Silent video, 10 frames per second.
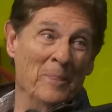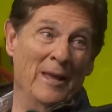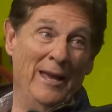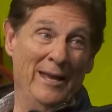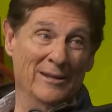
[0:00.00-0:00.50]

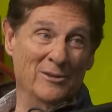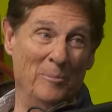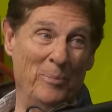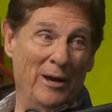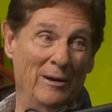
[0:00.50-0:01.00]
he gets
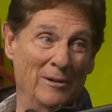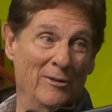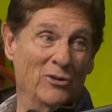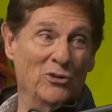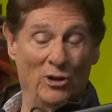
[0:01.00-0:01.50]
up there and
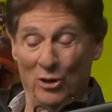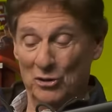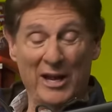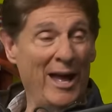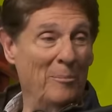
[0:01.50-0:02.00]
gives us a little
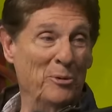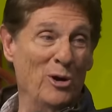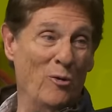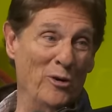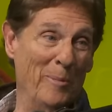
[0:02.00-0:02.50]
tap, you
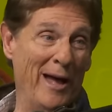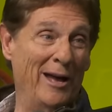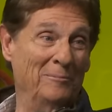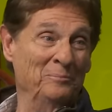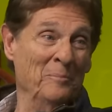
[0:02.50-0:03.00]
know, on the
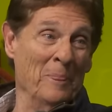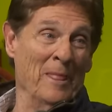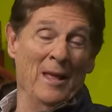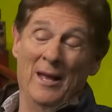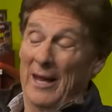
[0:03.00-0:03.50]
back. Yeah.
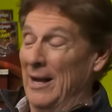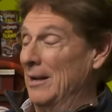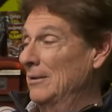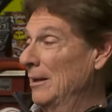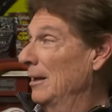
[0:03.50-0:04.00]
And I
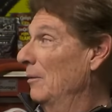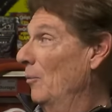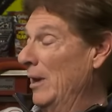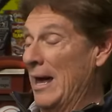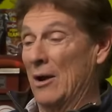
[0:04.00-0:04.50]
said,
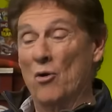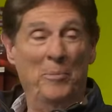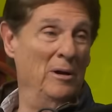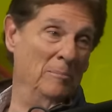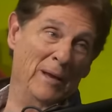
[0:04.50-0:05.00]
we got to go up
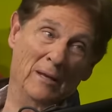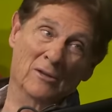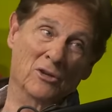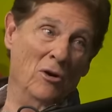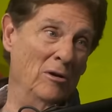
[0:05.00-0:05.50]
here and make
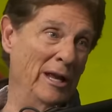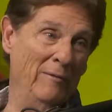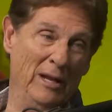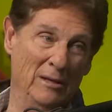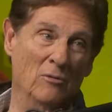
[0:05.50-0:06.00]
this turn,
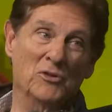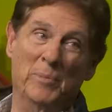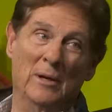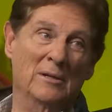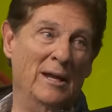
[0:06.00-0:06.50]
David. He's going to
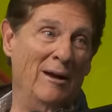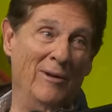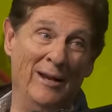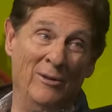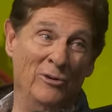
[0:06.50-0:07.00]
spin us out
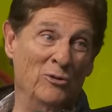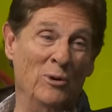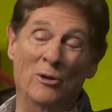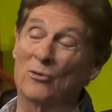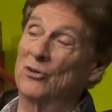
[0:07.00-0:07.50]
right here on this
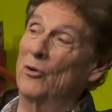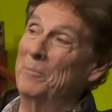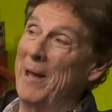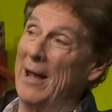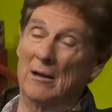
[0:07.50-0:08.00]
road. So he
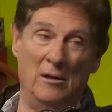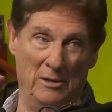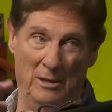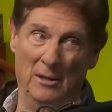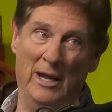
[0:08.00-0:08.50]
backed,
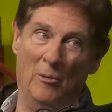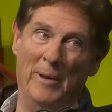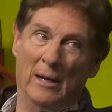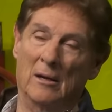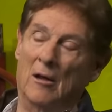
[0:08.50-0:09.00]
Dale
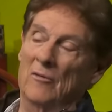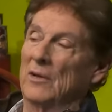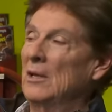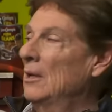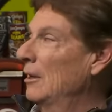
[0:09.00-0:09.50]
backed off
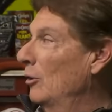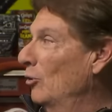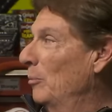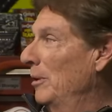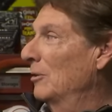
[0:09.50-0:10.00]
a
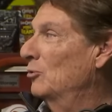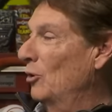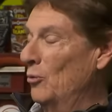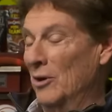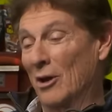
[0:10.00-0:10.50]
little bit.
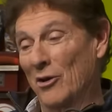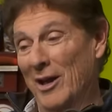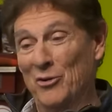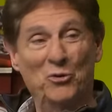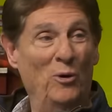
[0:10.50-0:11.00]
So we go
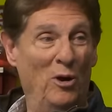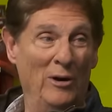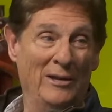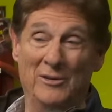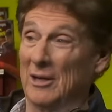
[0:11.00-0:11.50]
down this road.
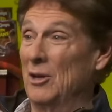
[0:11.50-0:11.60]
And I said,